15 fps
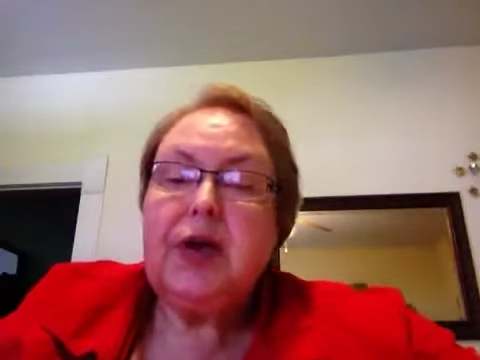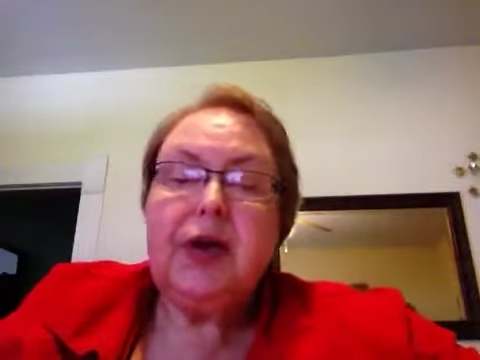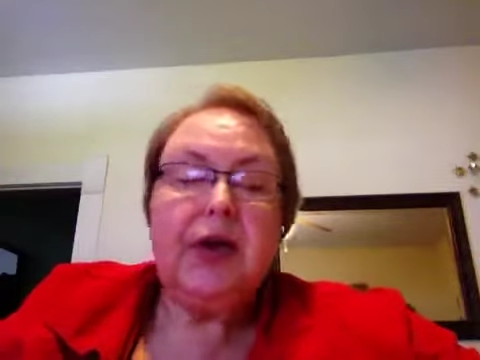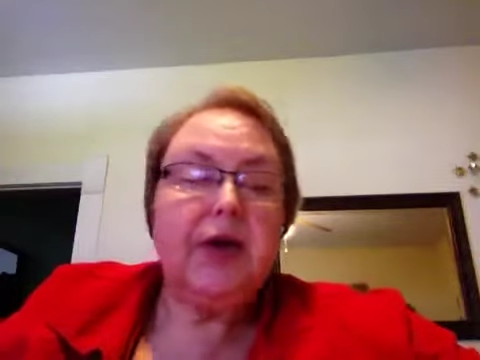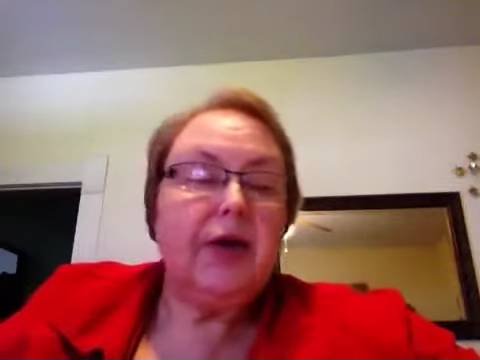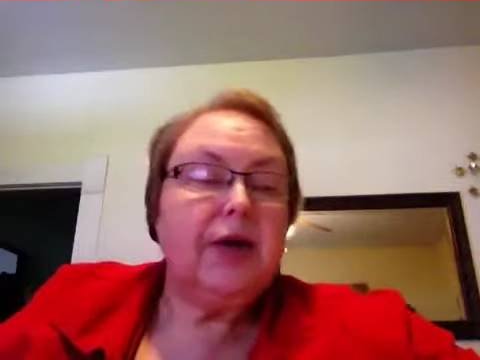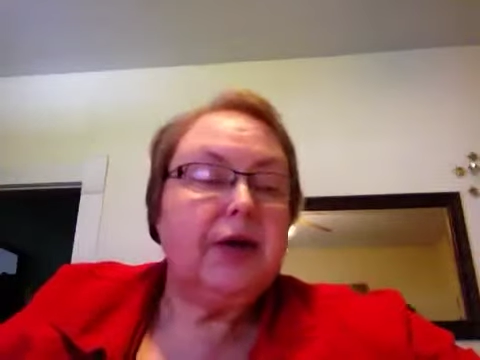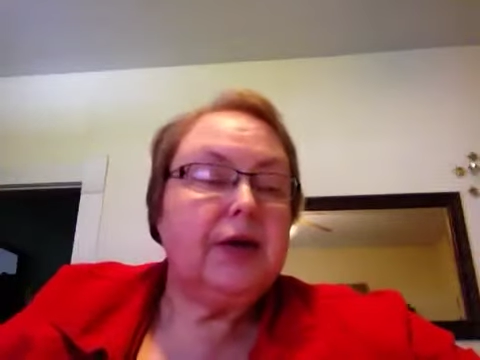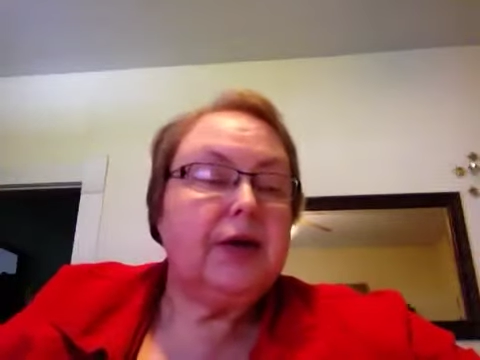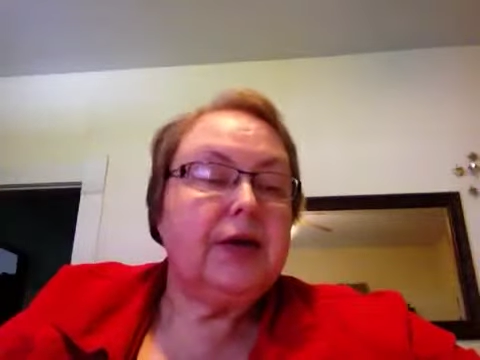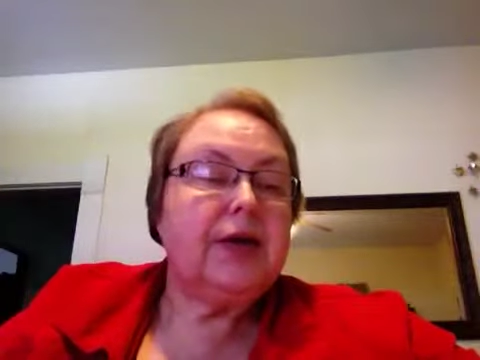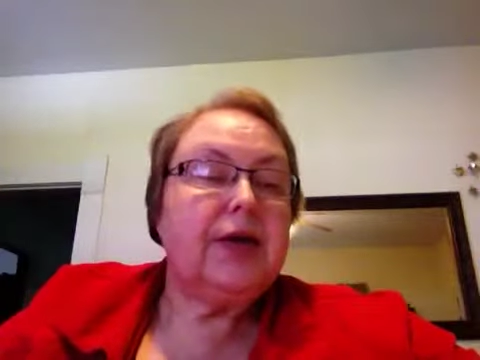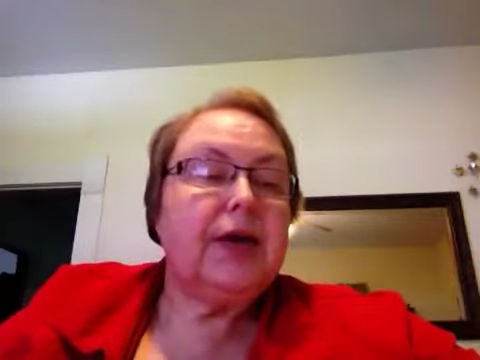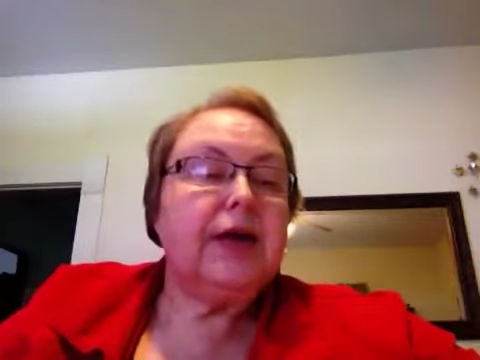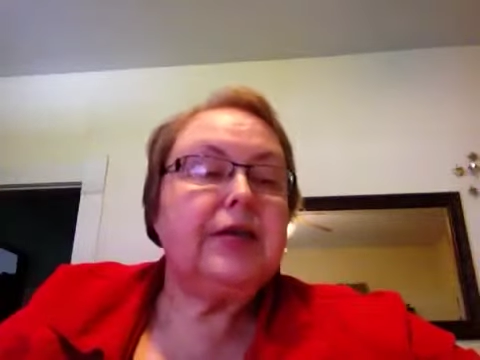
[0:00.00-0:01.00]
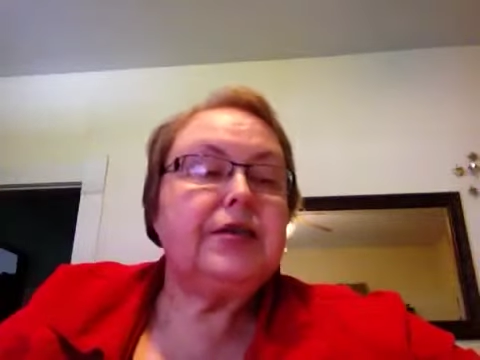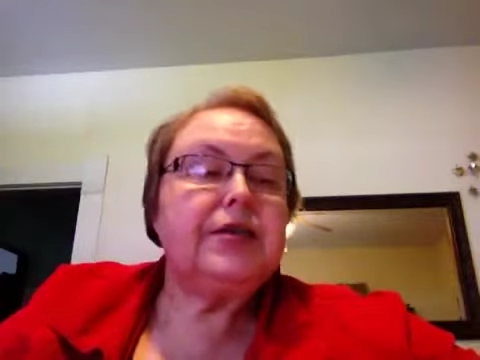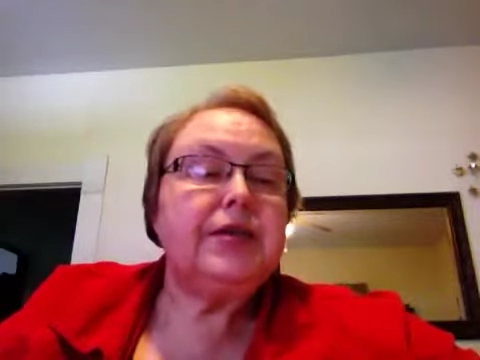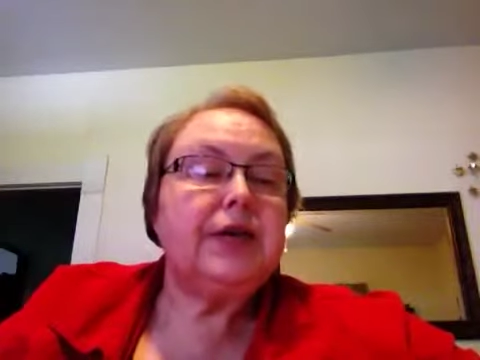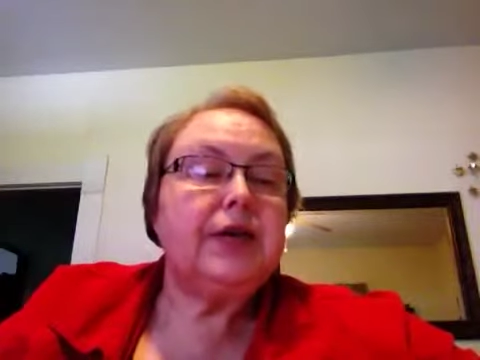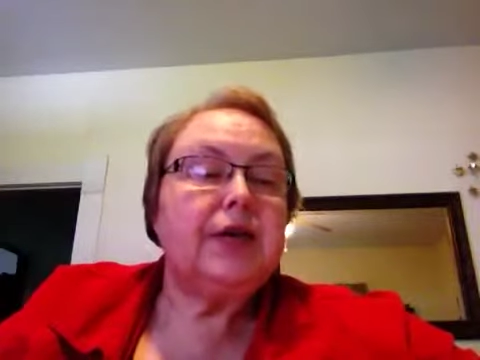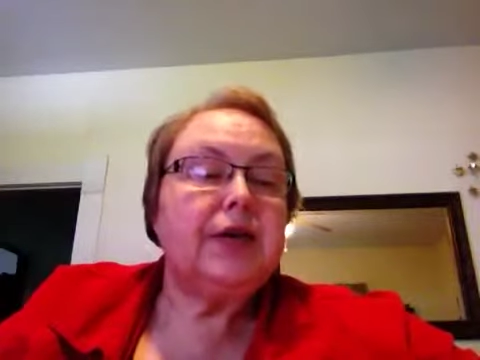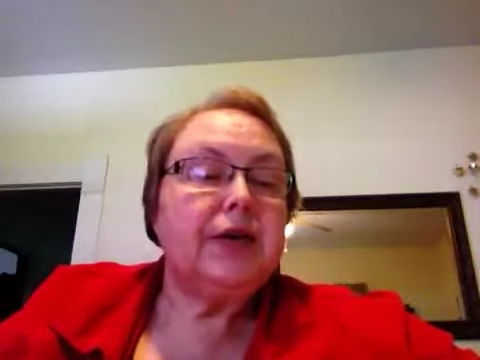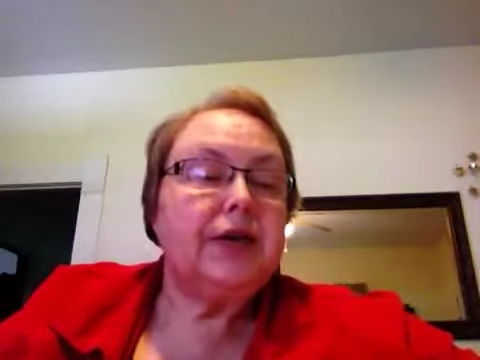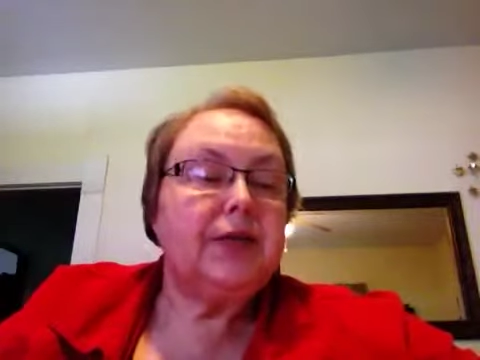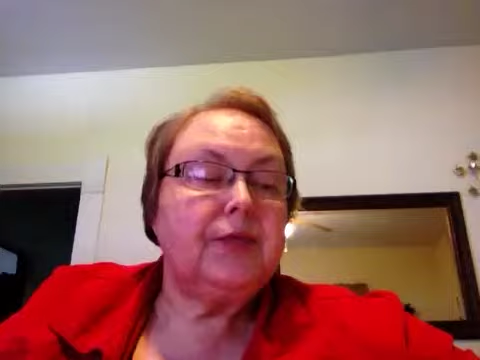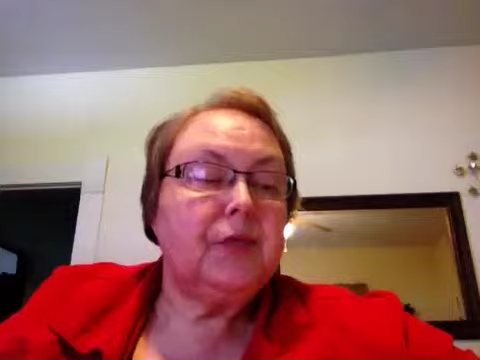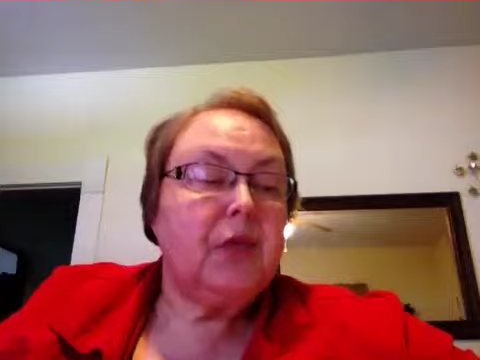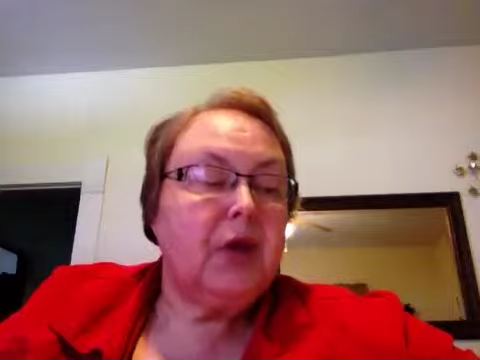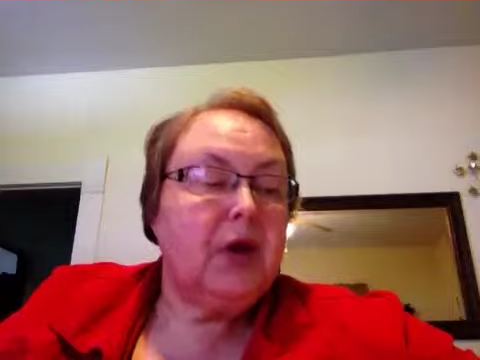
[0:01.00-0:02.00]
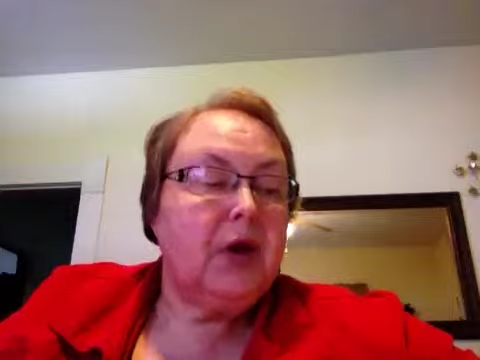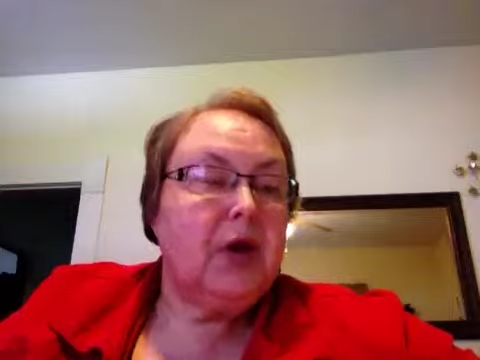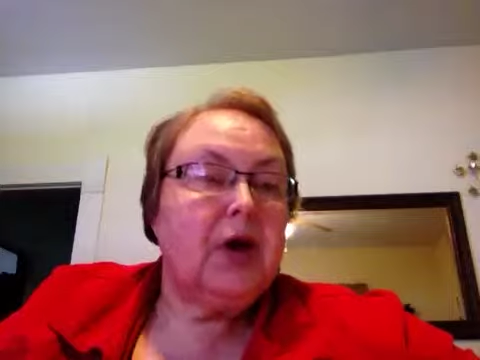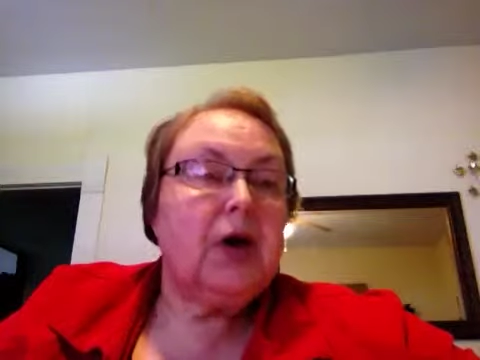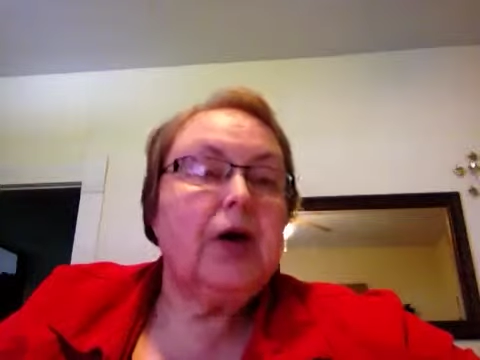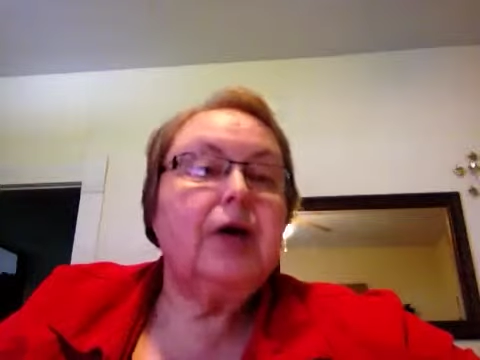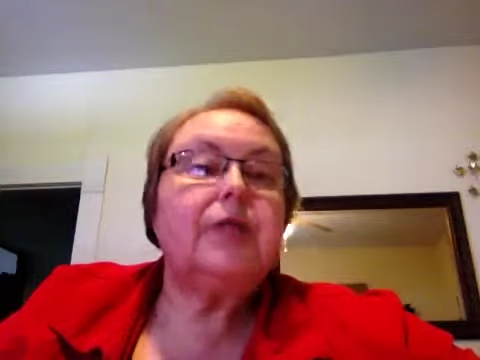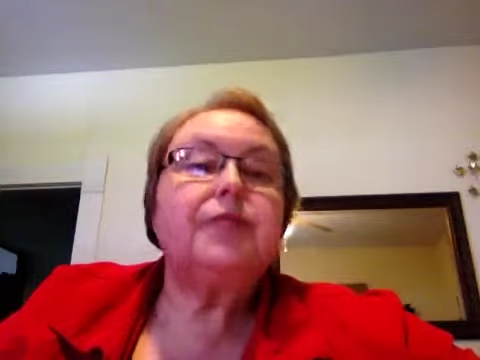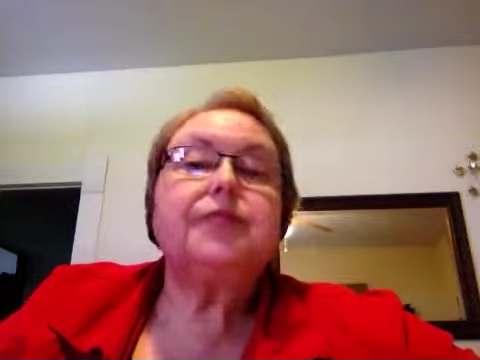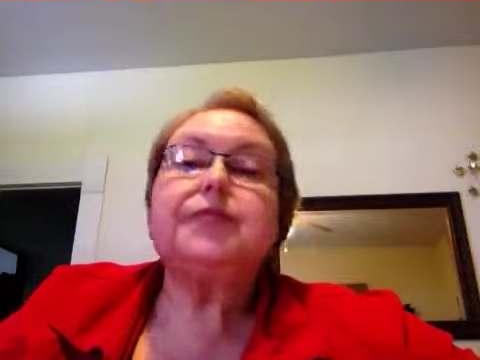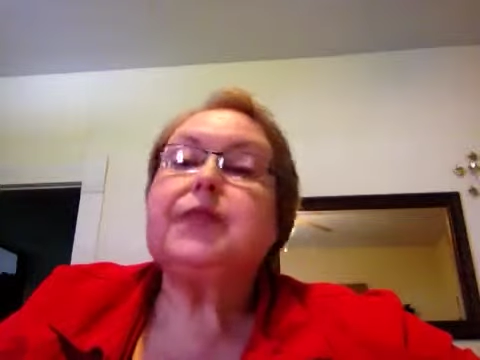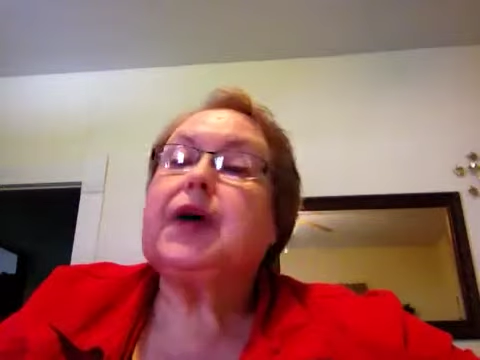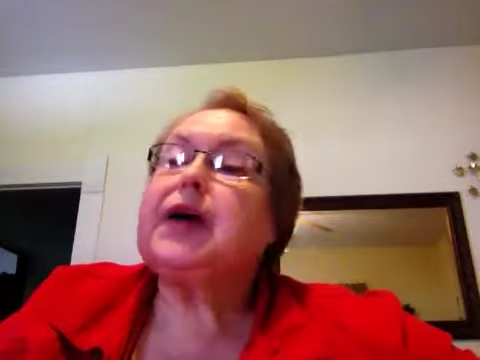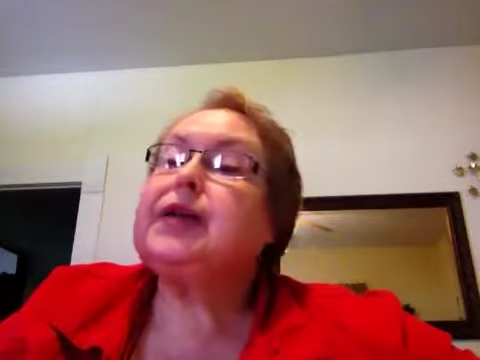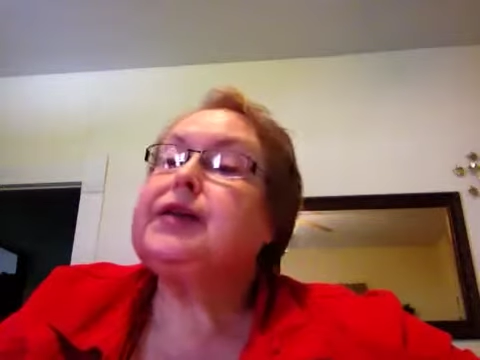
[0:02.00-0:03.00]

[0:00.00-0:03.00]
In ATI, I